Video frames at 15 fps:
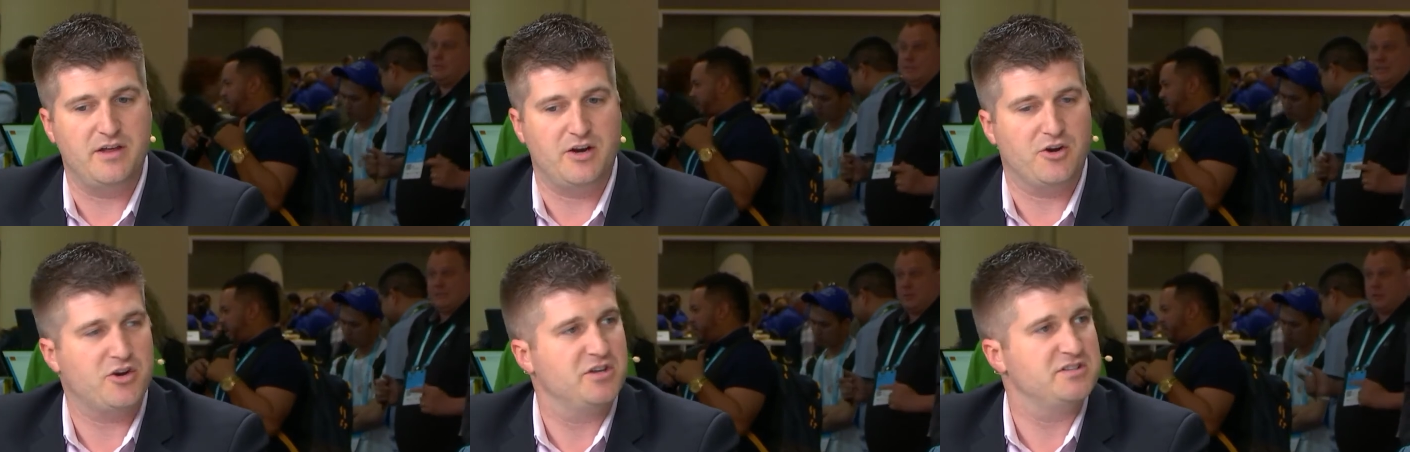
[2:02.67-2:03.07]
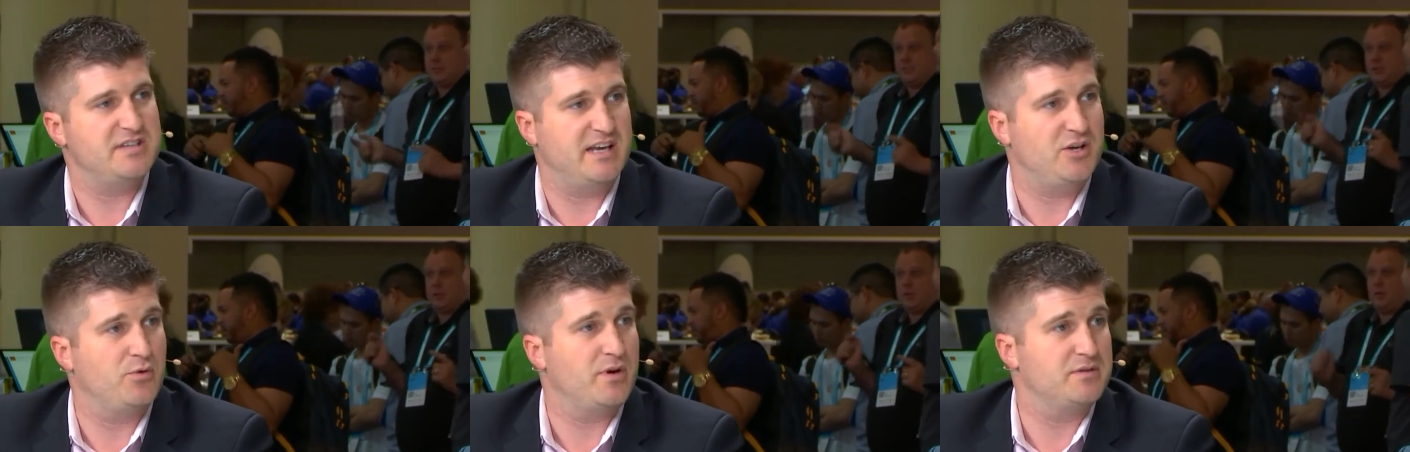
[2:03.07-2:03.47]
Speaker 1: that are
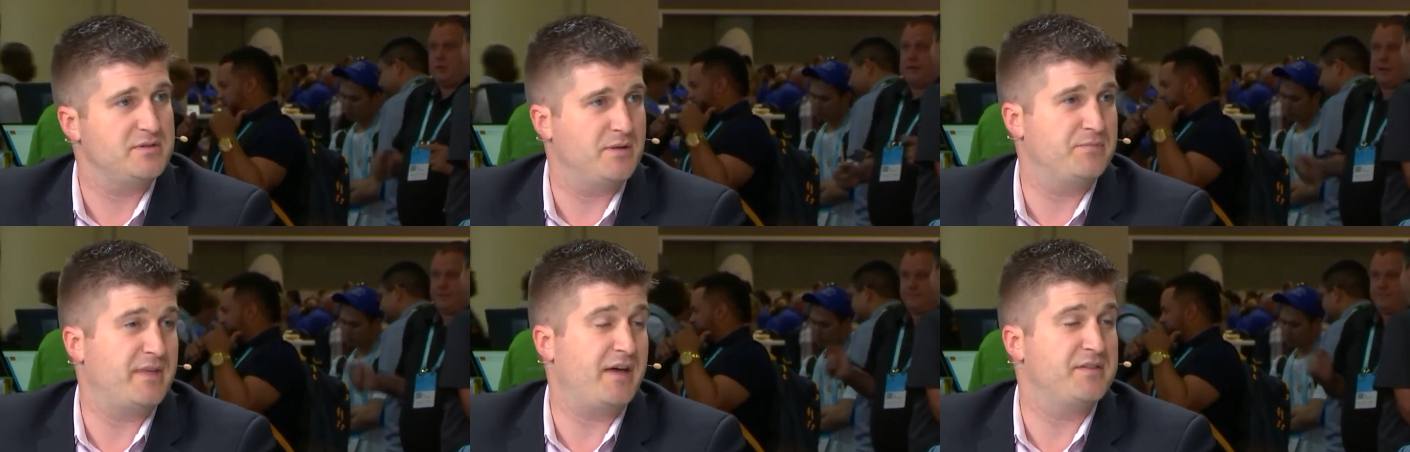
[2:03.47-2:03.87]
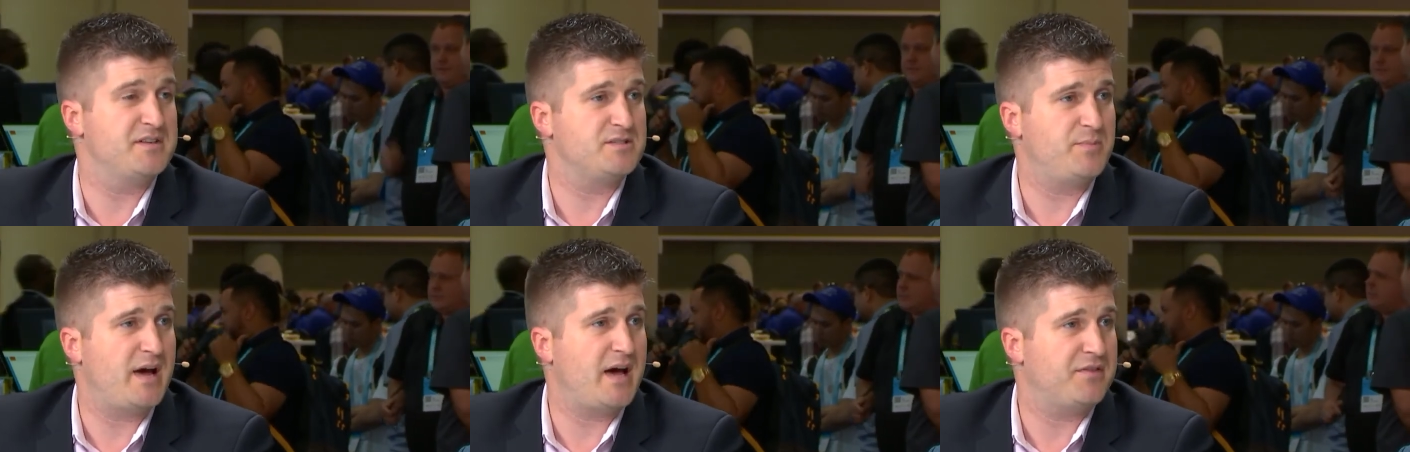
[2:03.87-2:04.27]
continuing them down
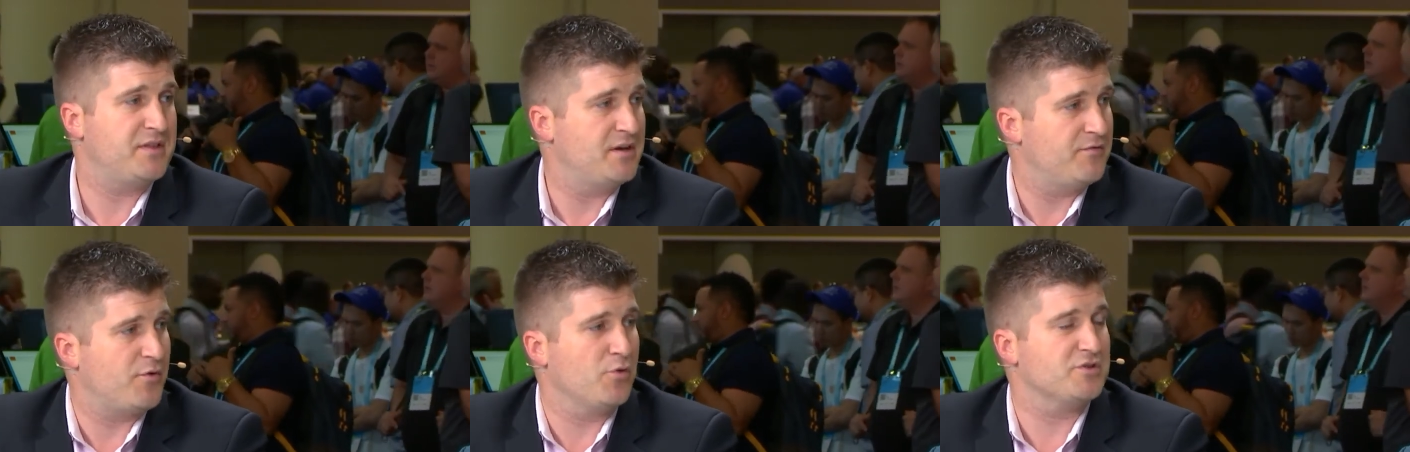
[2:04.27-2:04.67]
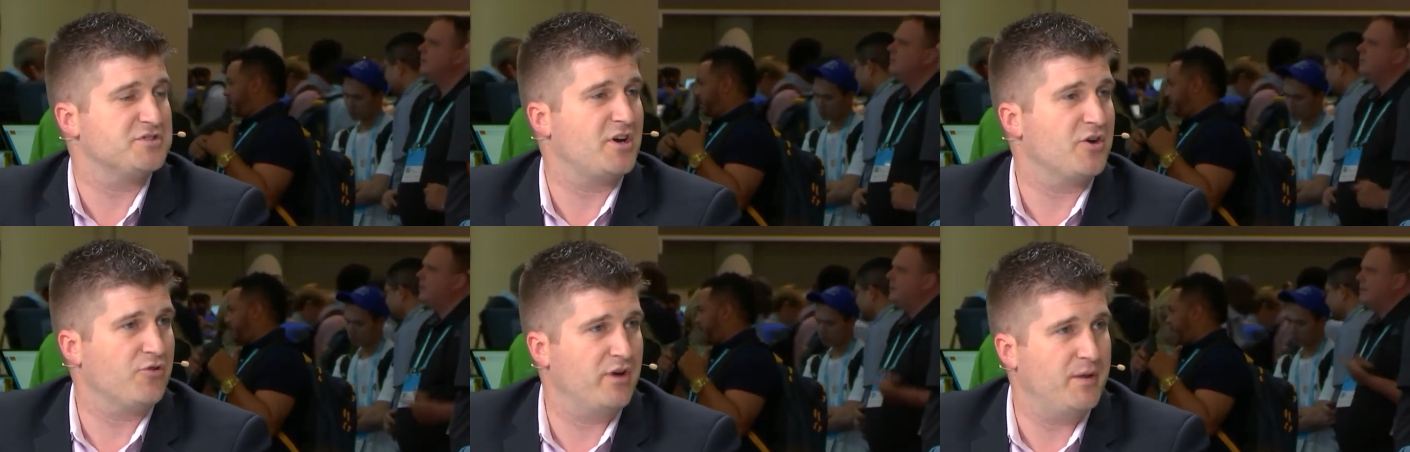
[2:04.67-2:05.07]
this path. And of
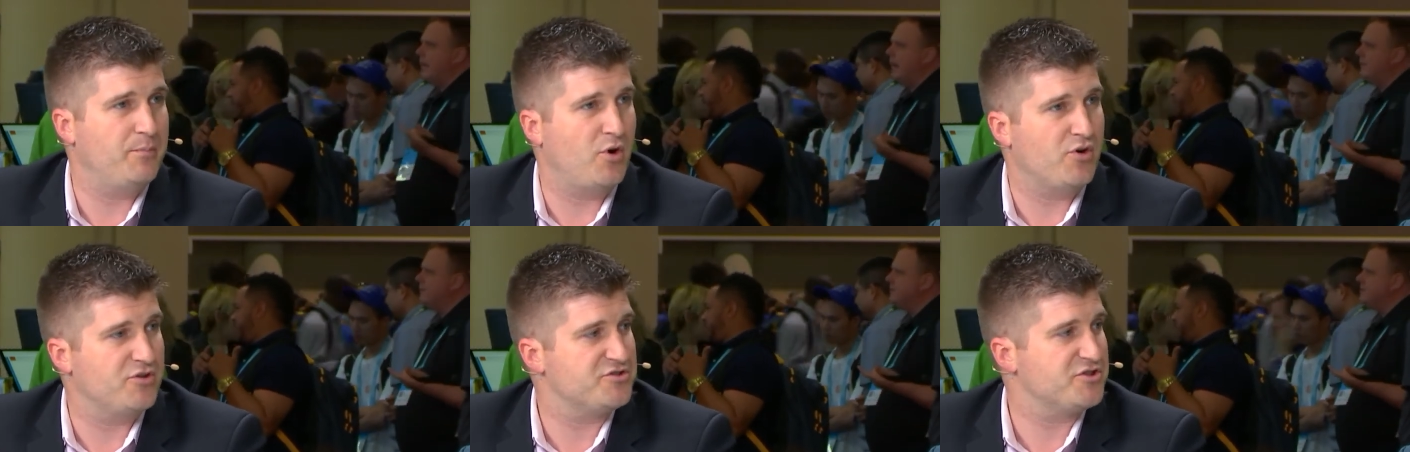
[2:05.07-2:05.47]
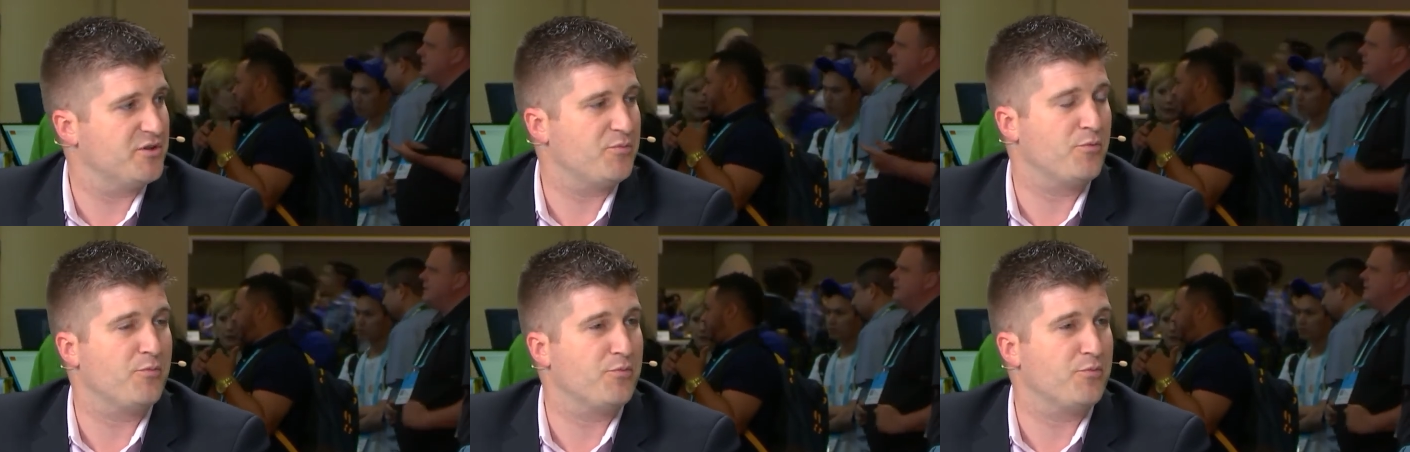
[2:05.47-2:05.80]
course, our great partnership